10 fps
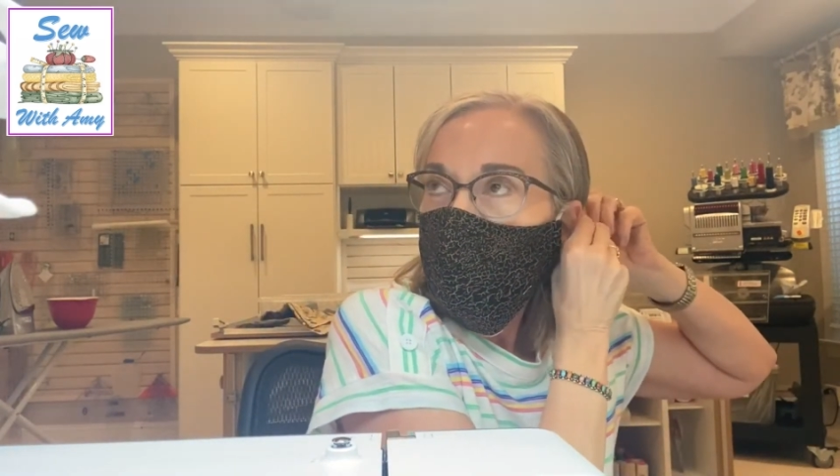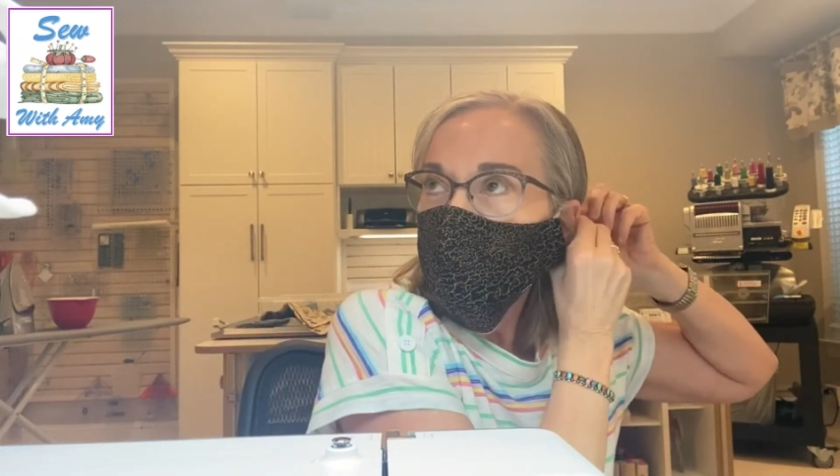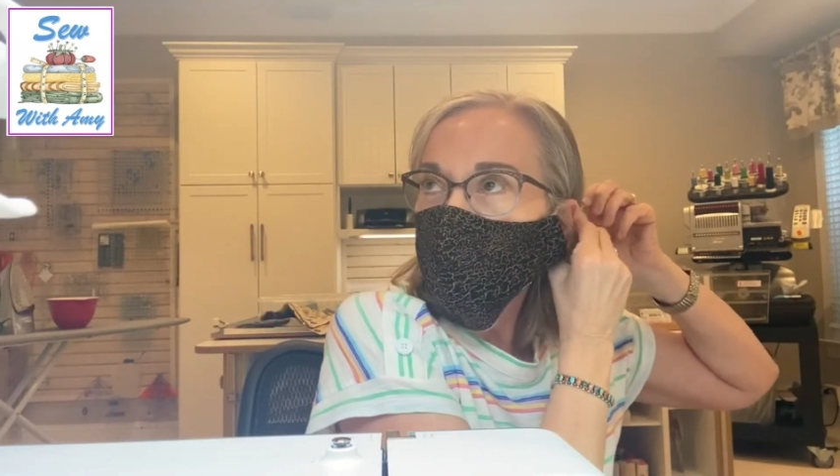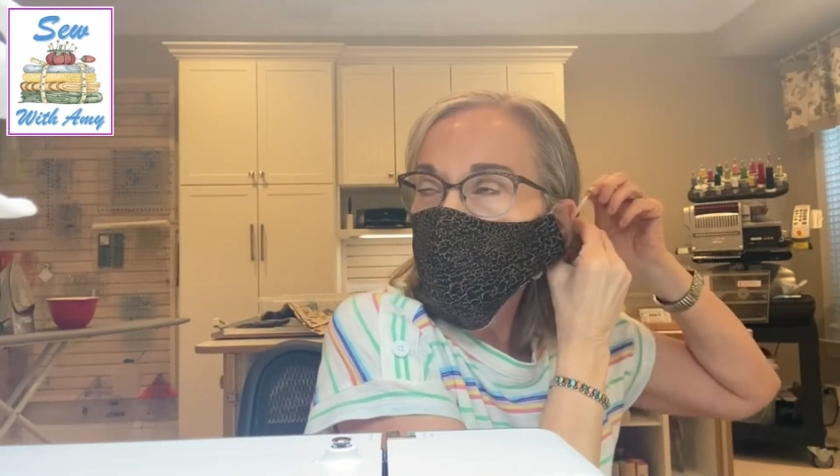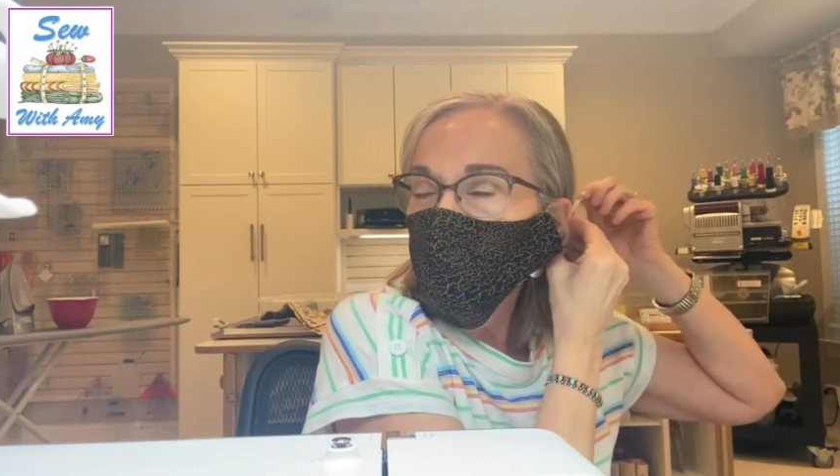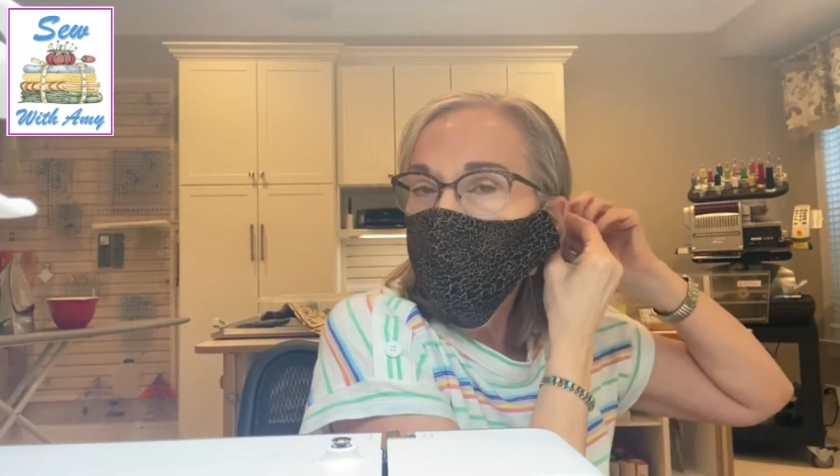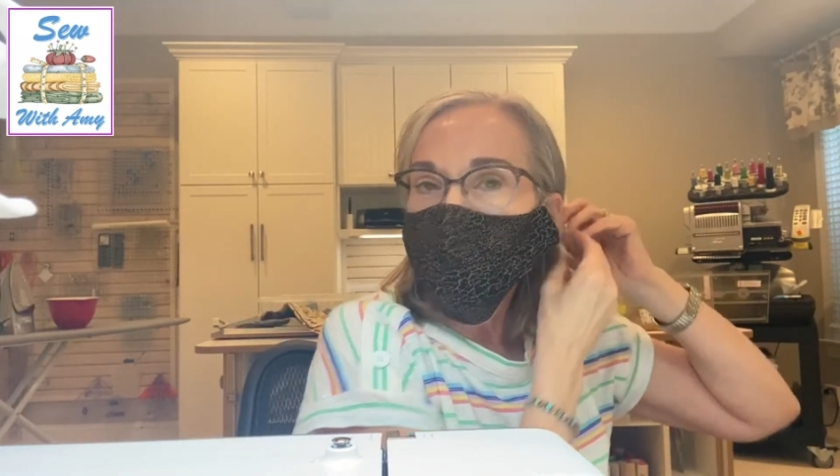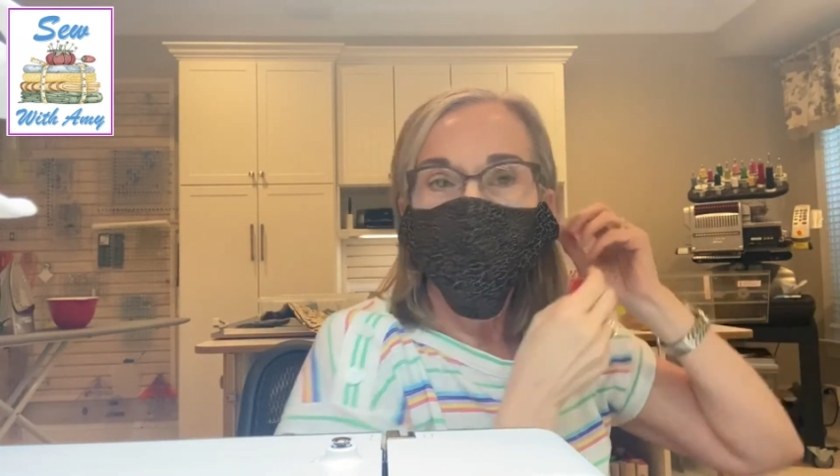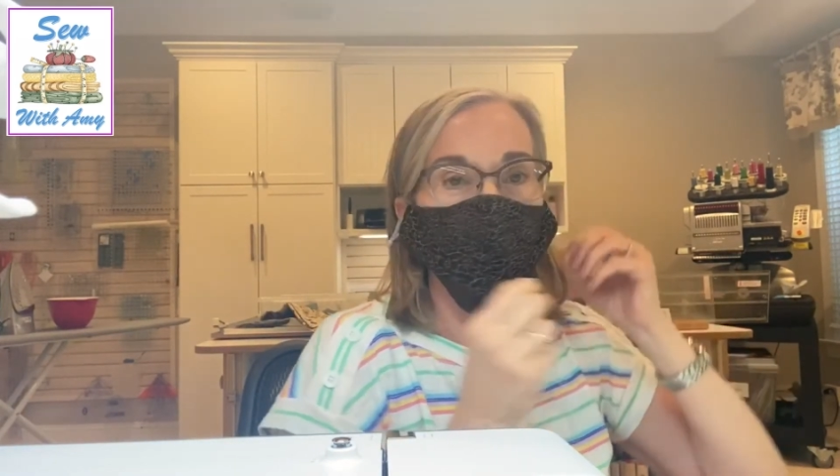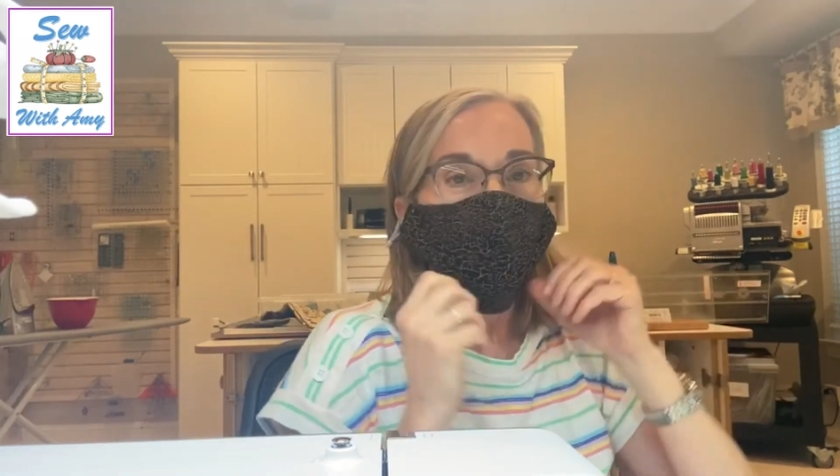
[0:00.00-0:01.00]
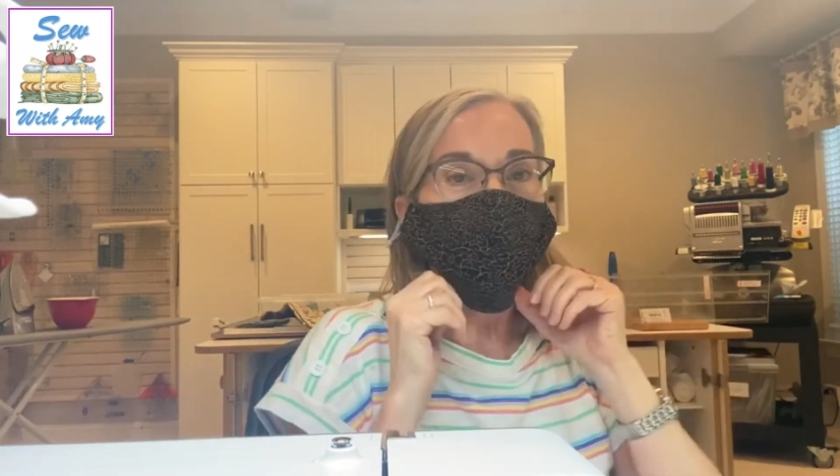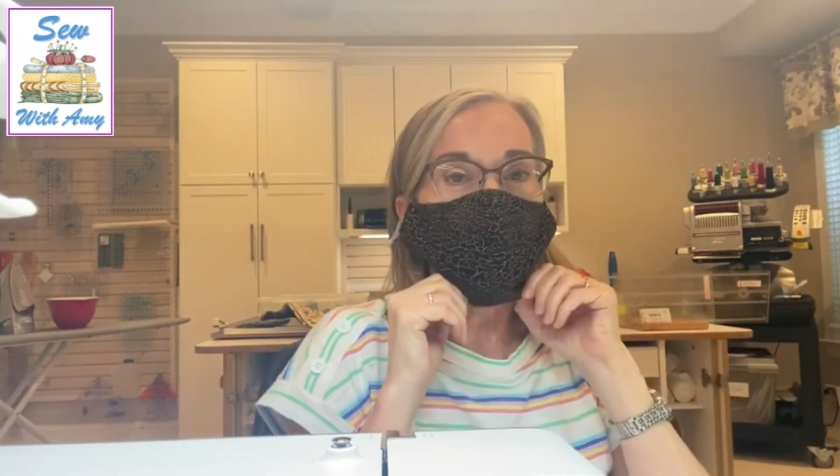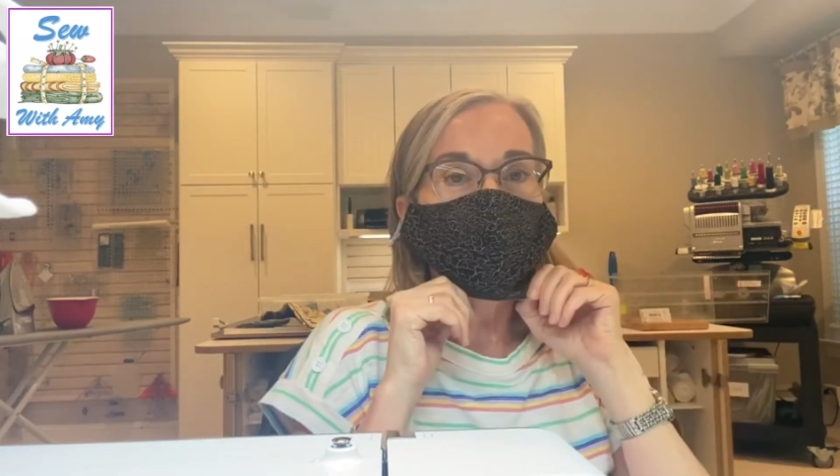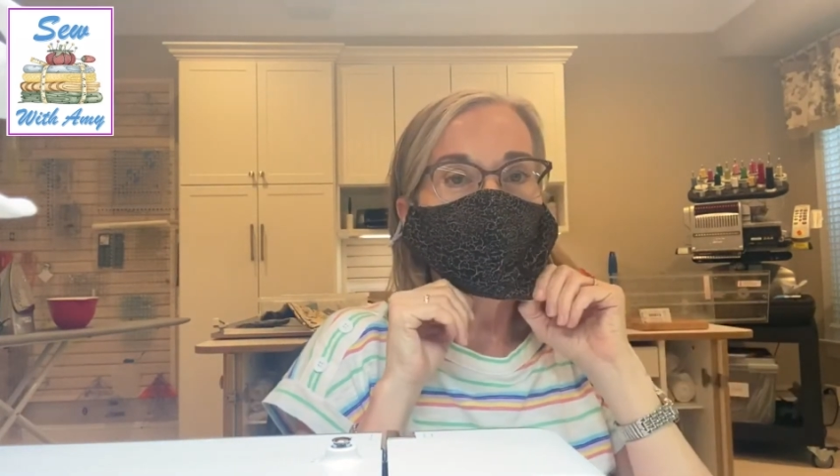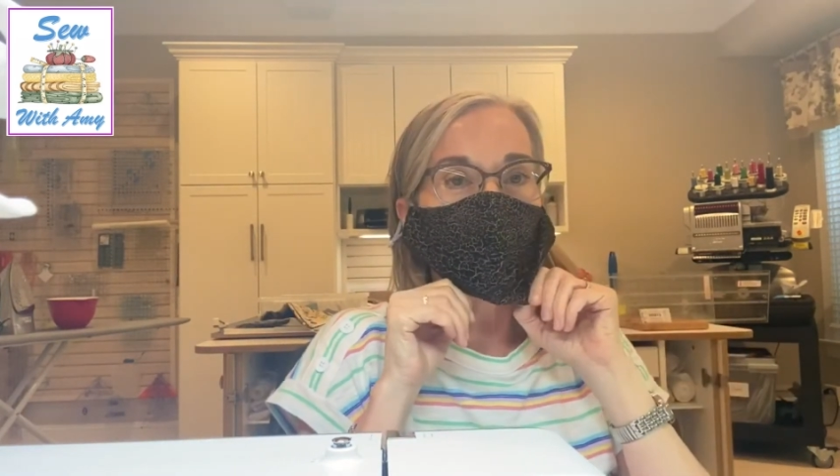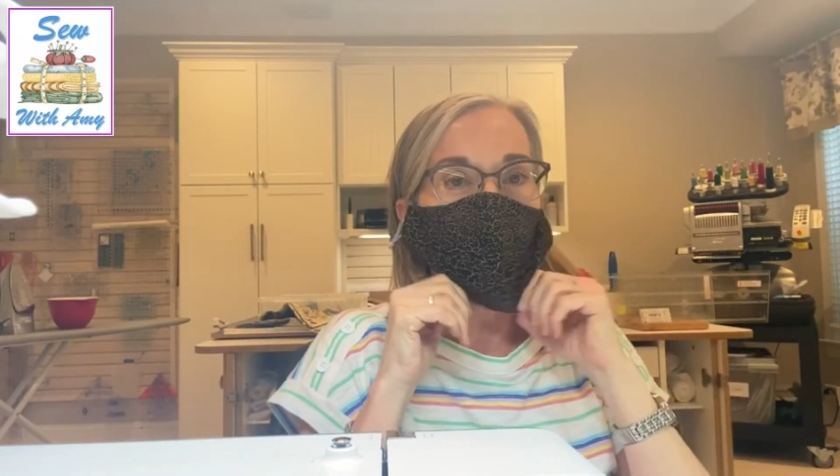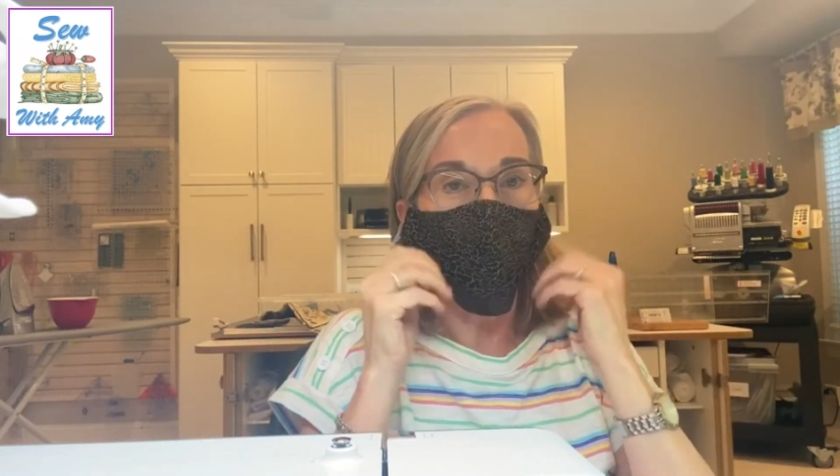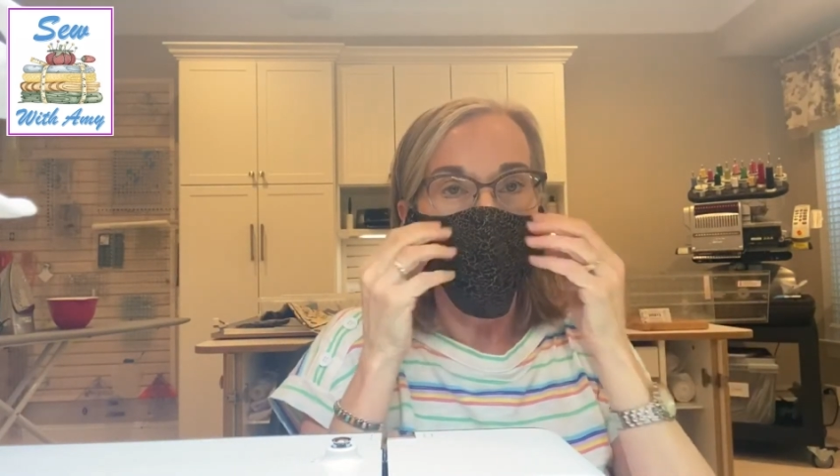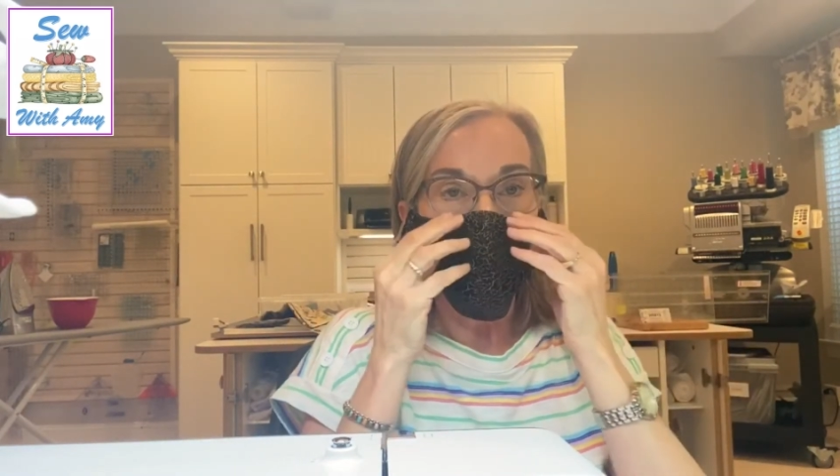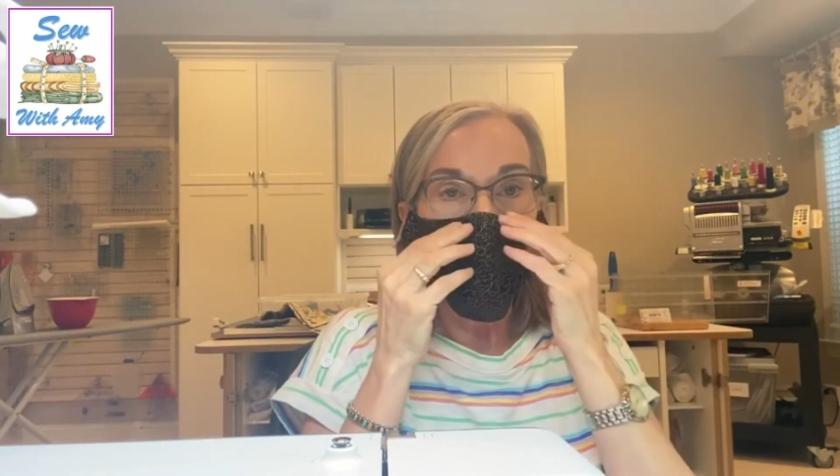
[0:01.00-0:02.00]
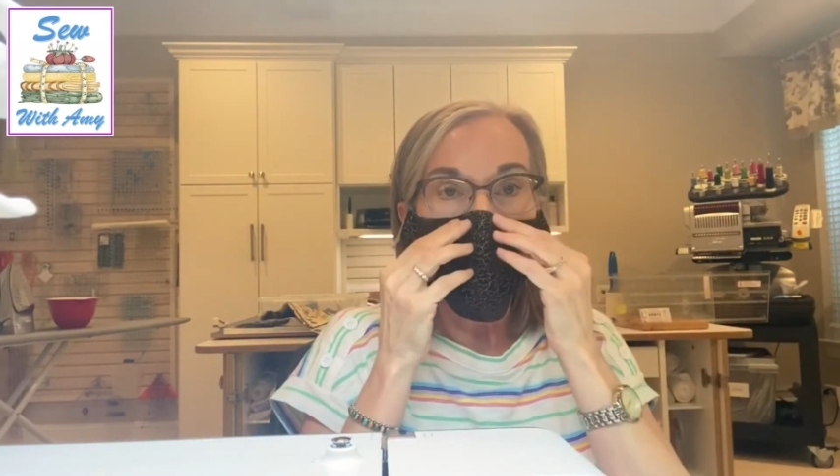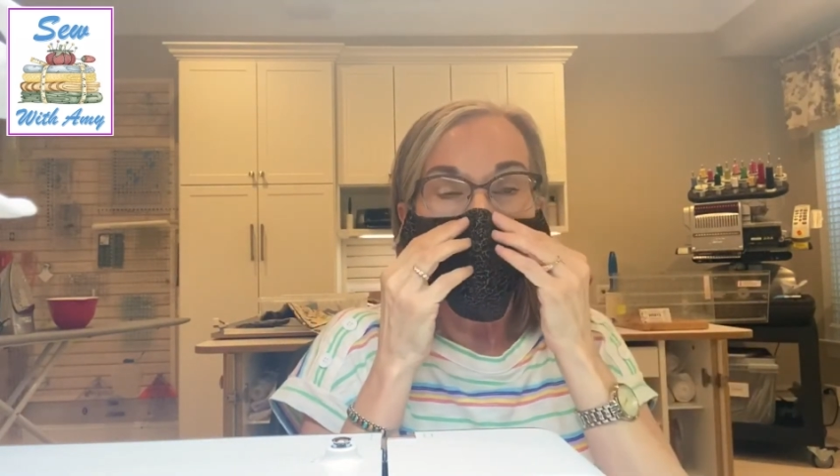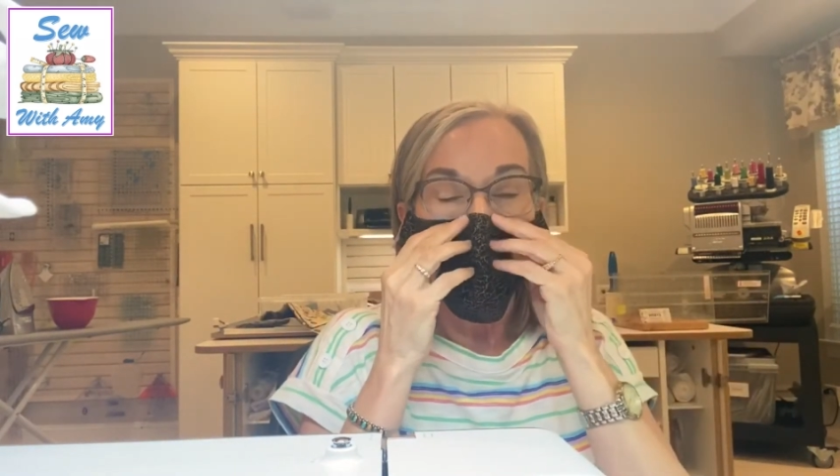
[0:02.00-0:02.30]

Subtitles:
So this mask is suitable for a man or